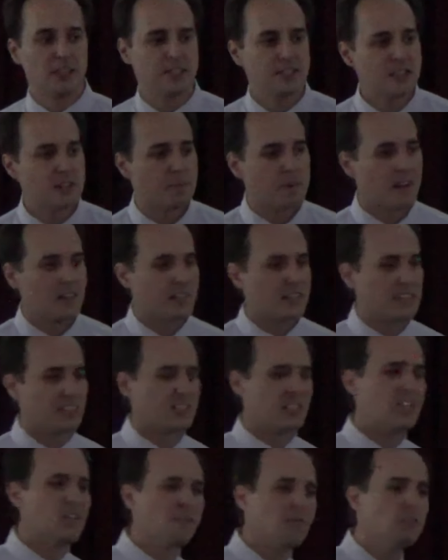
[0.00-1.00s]
Think about
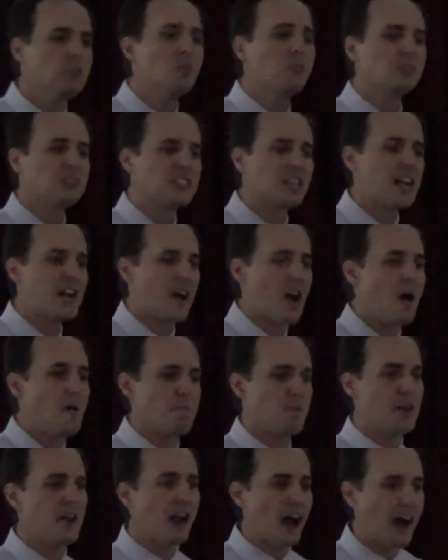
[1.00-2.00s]
this if you set
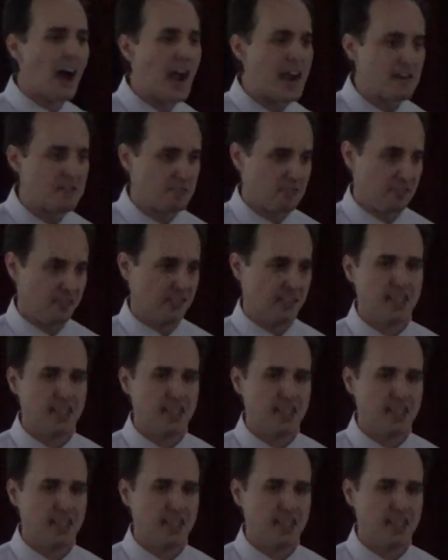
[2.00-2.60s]
up an idol,